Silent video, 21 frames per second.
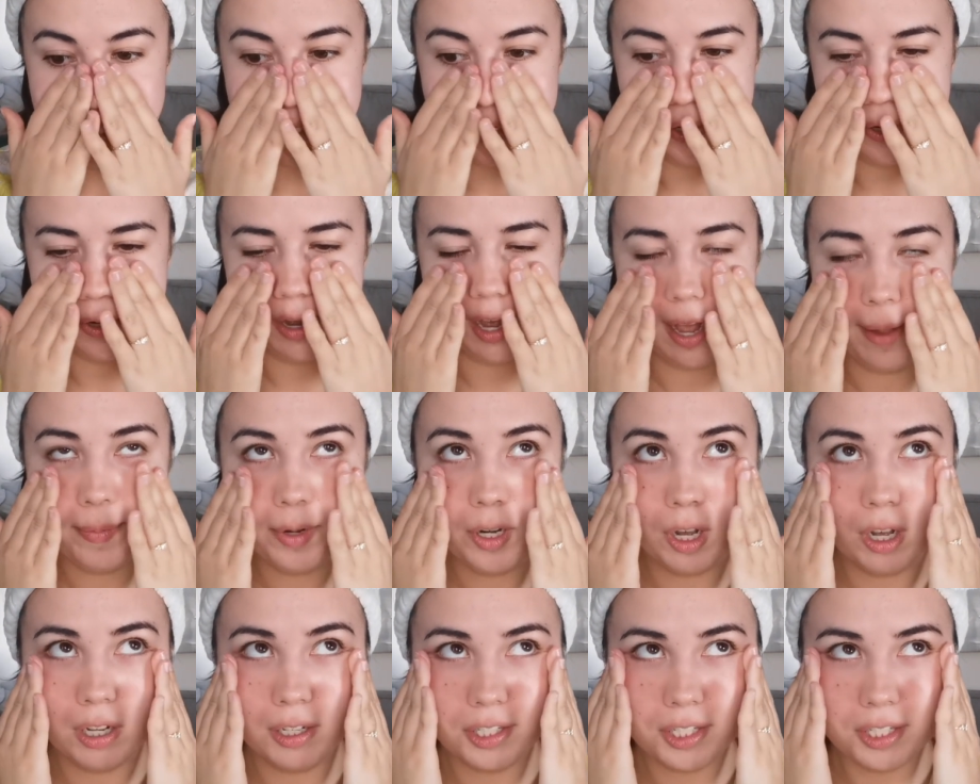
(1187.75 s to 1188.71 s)
So I'm
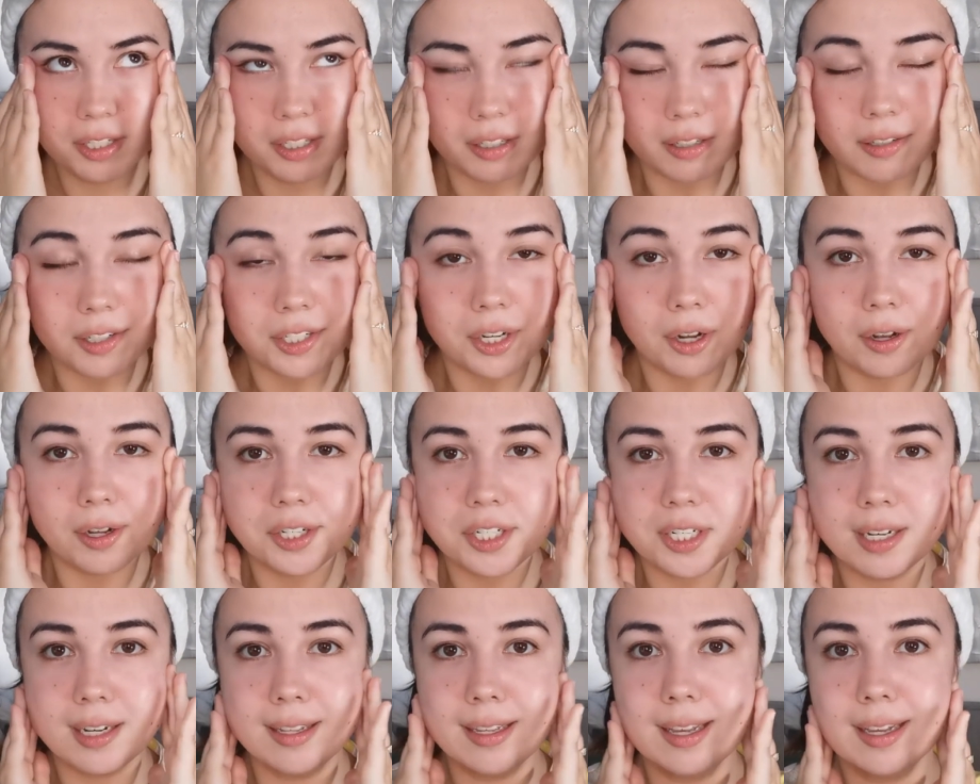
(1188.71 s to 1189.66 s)
not
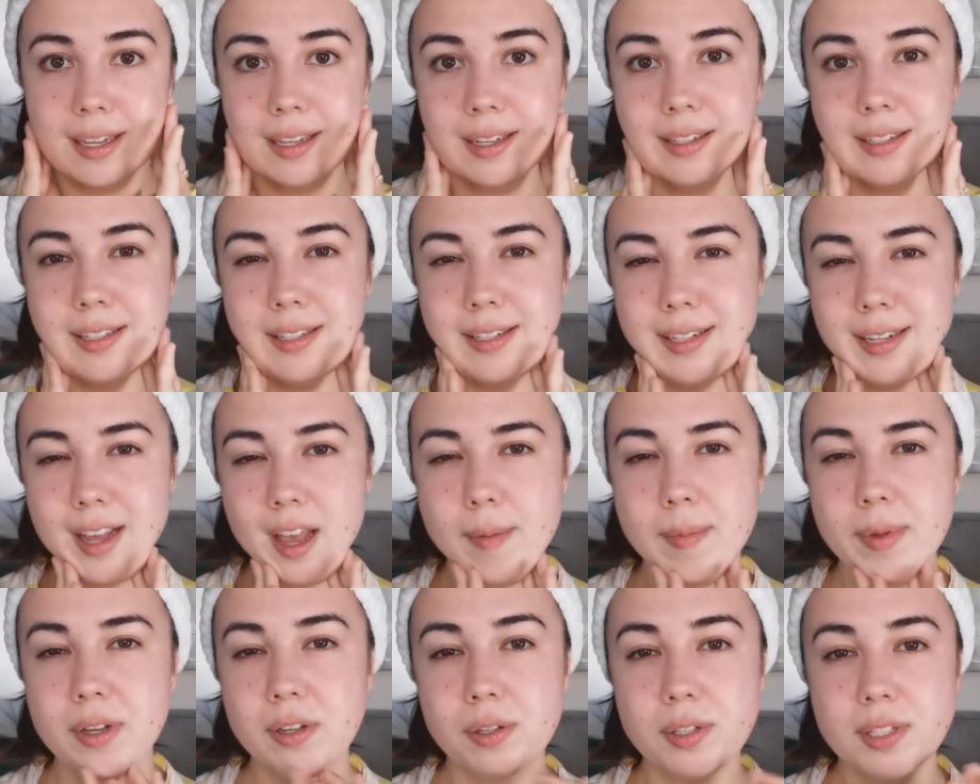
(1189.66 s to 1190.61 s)
totally against
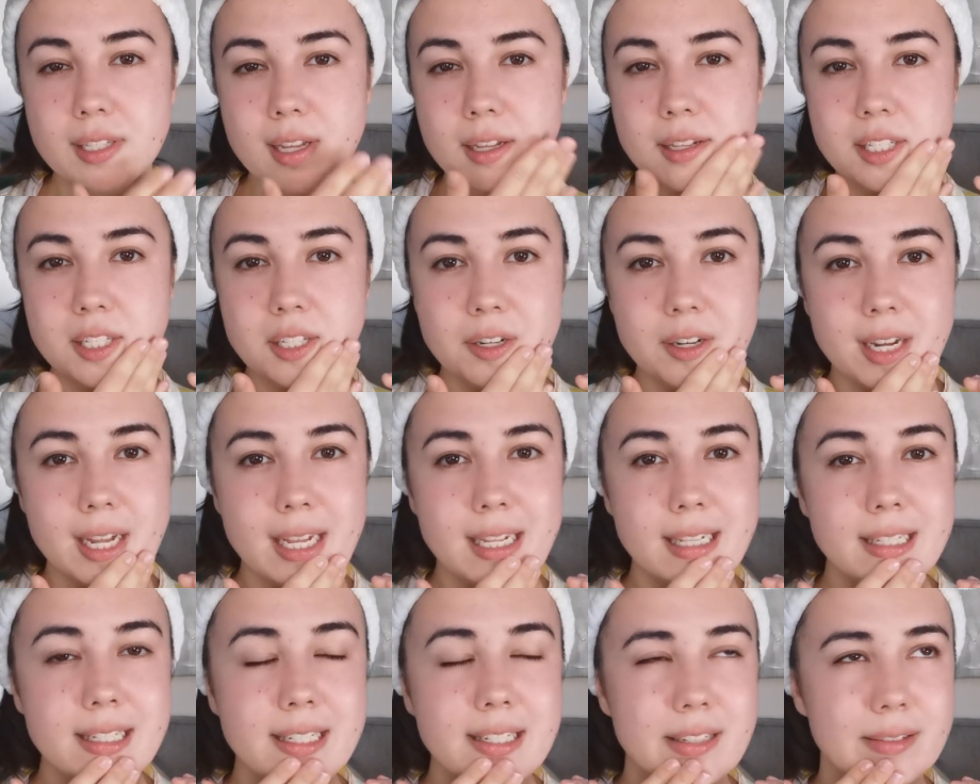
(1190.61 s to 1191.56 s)
chemical
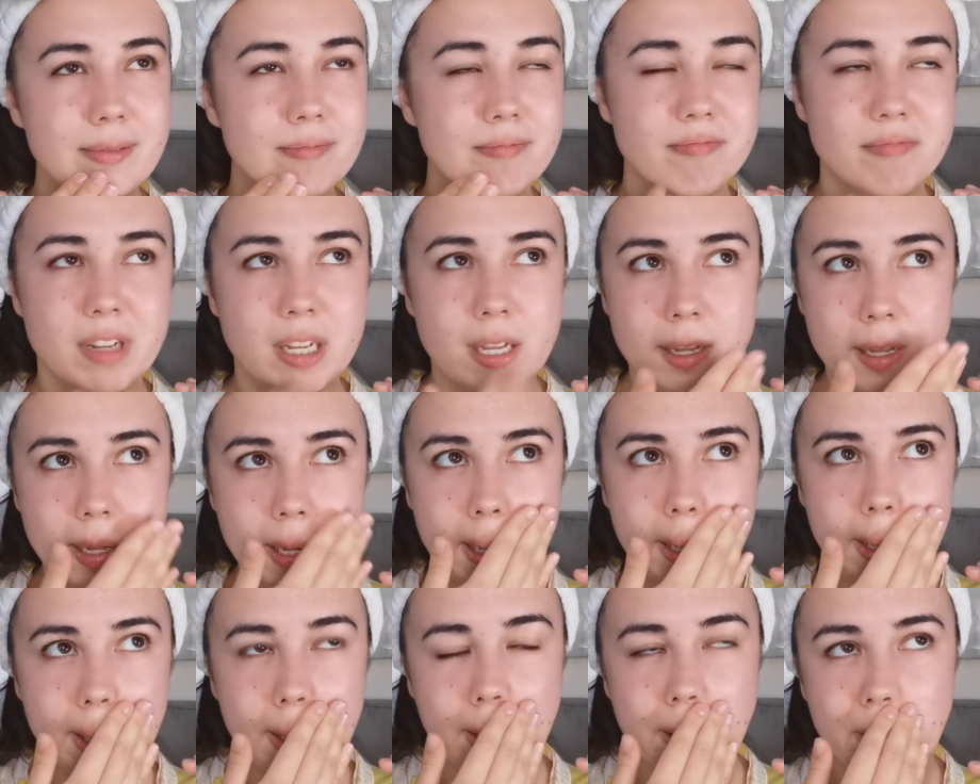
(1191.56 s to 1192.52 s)
sunscreens. I'm
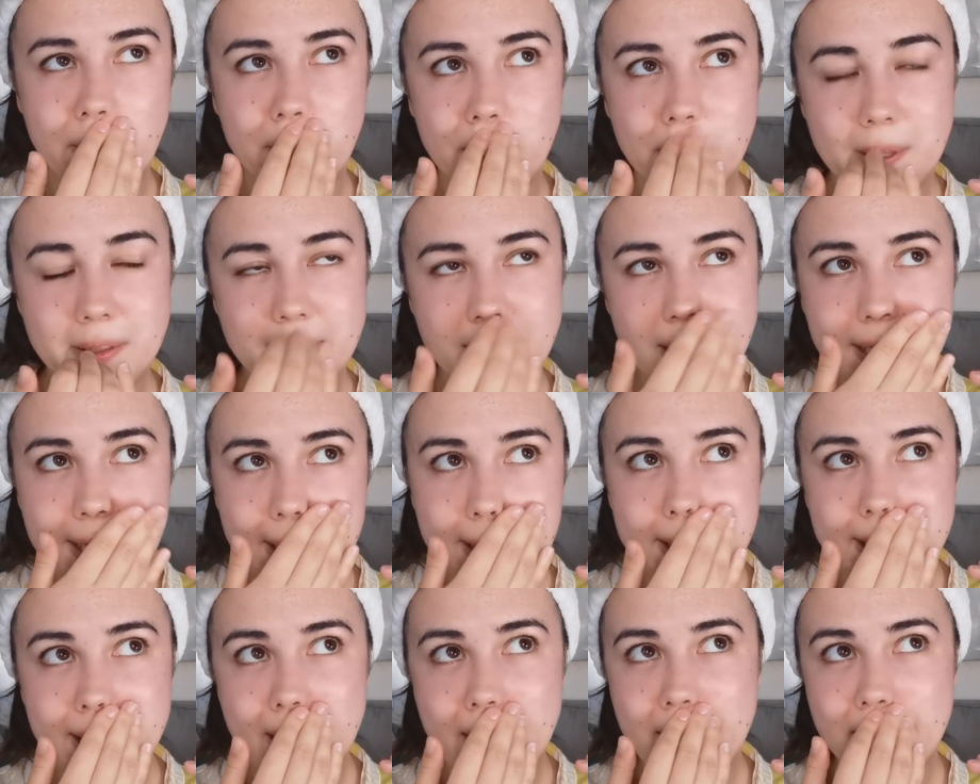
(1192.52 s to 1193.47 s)
you know, nothing
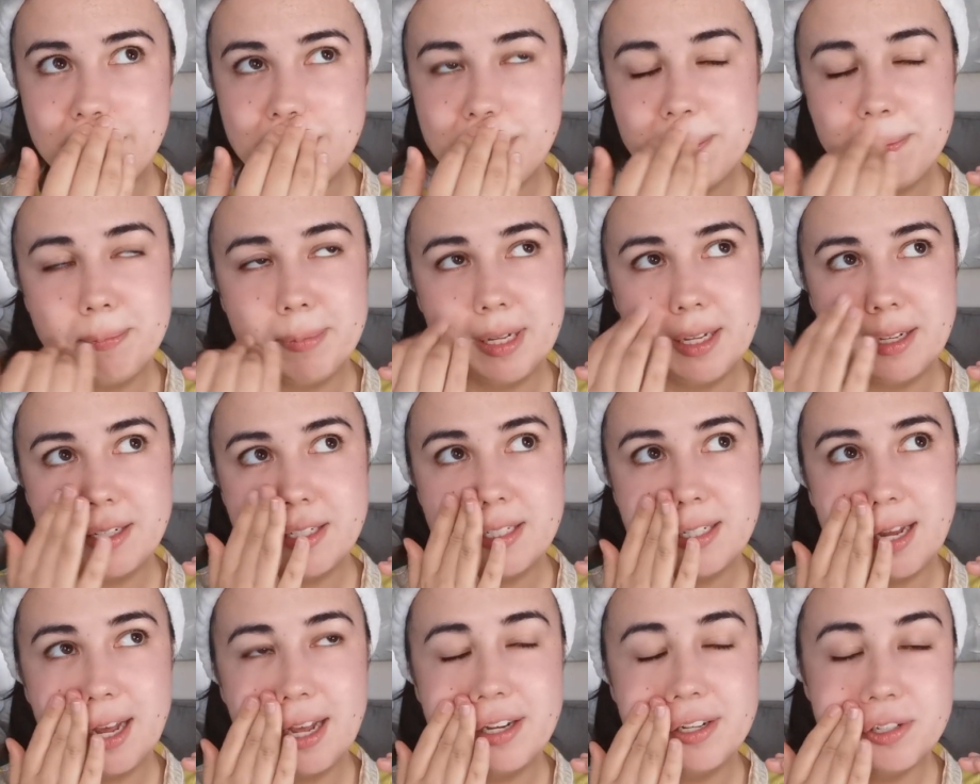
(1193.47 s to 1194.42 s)
like that,
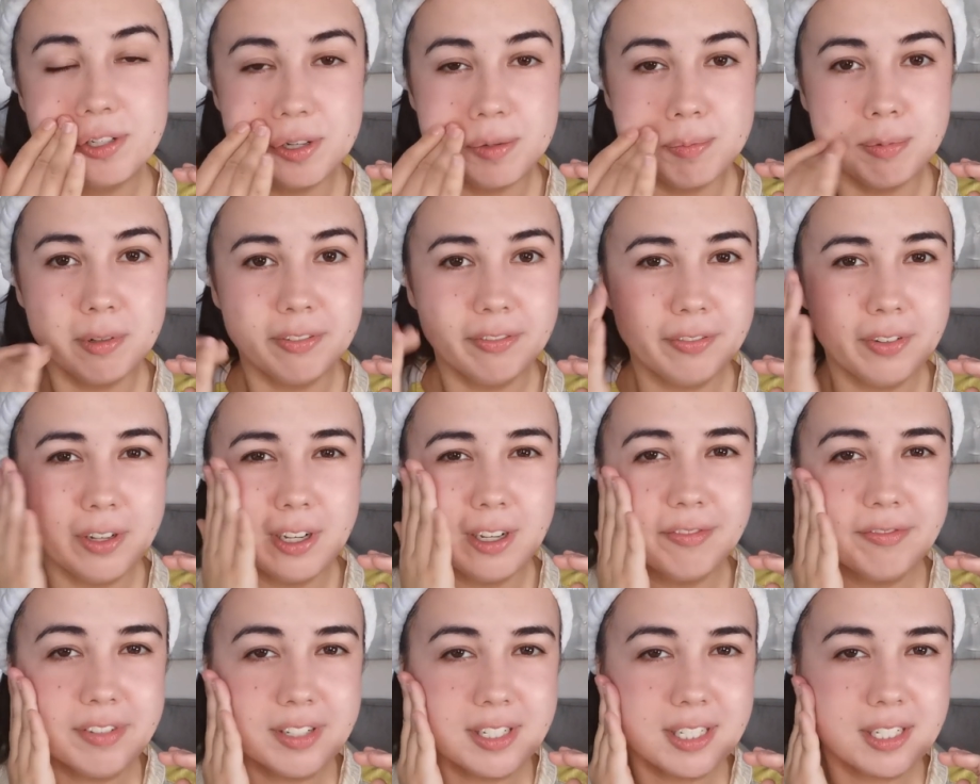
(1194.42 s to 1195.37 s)
but I do
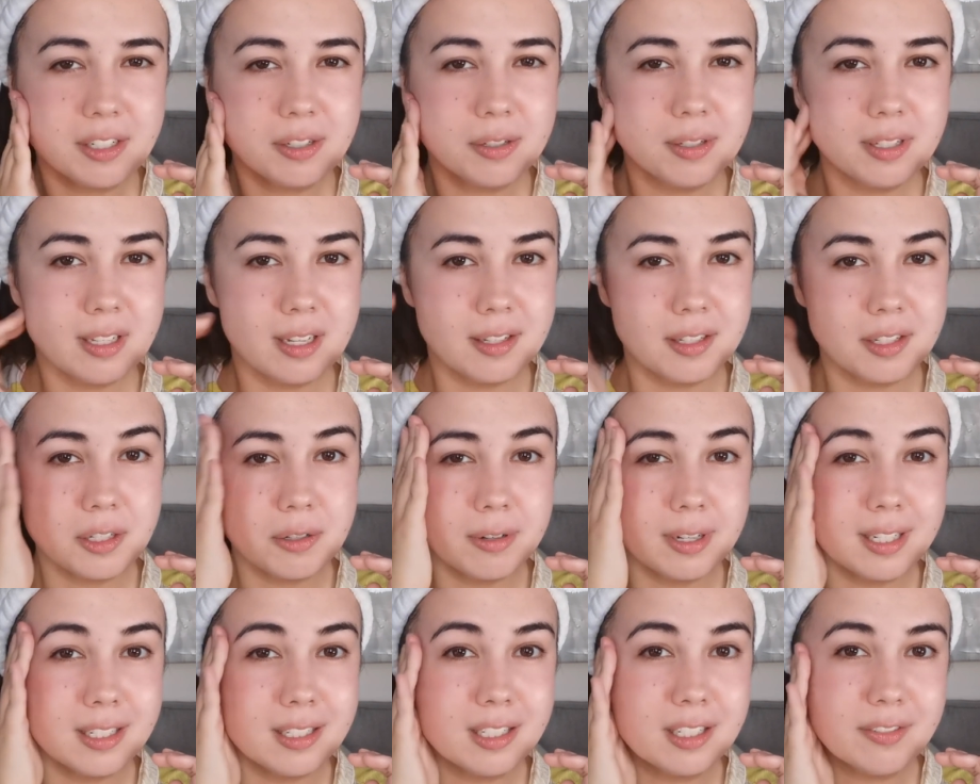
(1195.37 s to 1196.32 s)
prefer physical
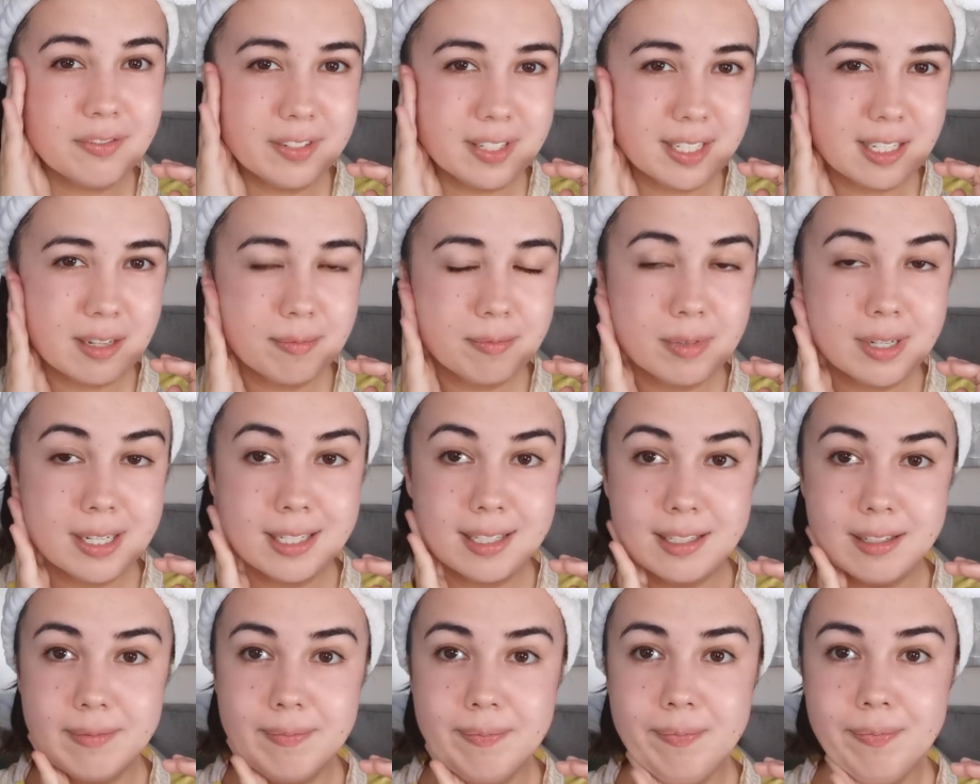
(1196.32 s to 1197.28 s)
sunscreens for some
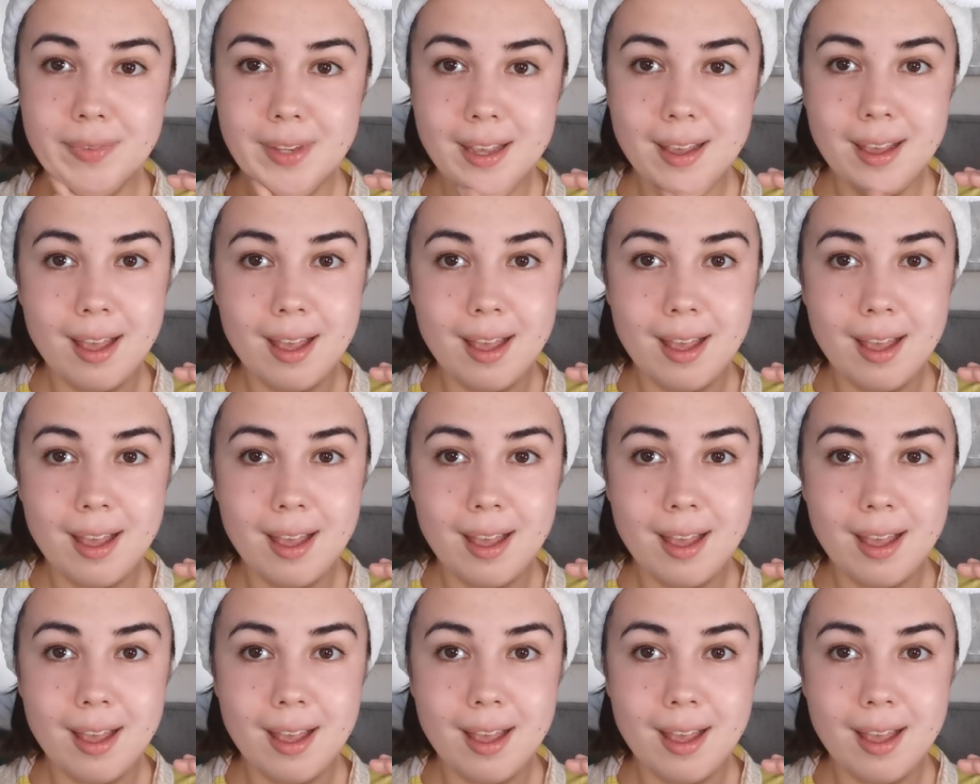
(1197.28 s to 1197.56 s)
reason.